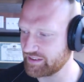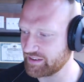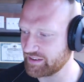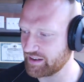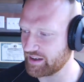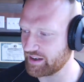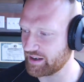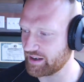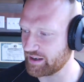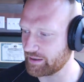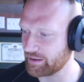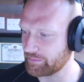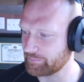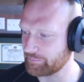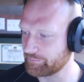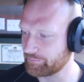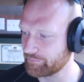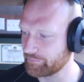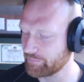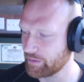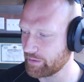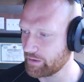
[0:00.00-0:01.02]

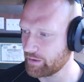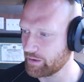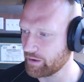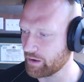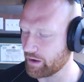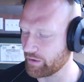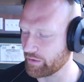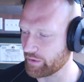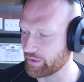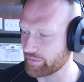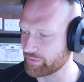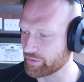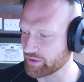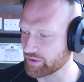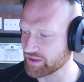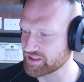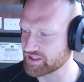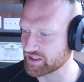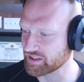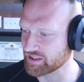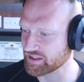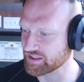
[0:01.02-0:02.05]
Although if you're
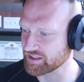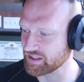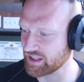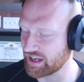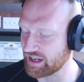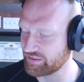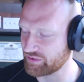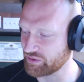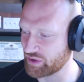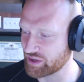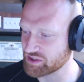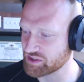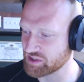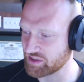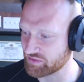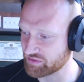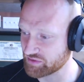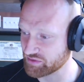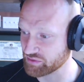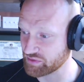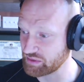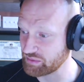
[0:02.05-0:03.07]
listening to this live, you actually have
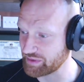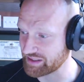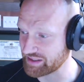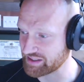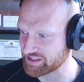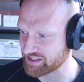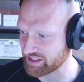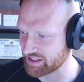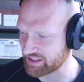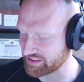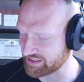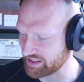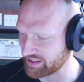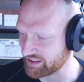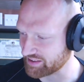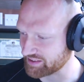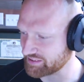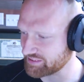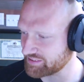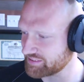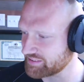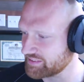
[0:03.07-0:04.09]
3 weeks to get that
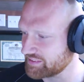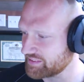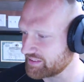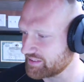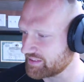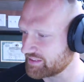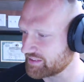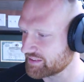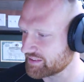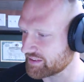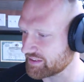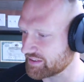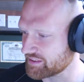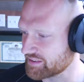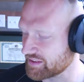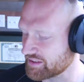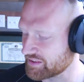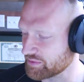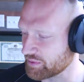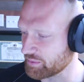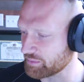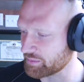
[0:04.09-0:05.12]
in, because
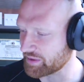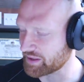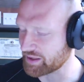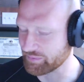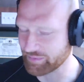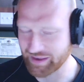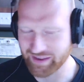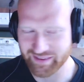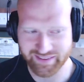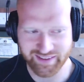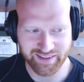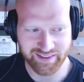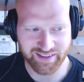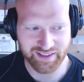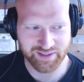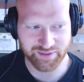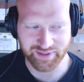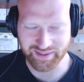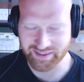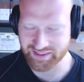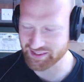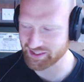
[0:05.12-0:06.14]
this won't be coming out until
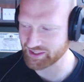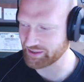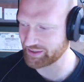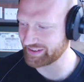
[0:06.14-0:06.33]
next week. So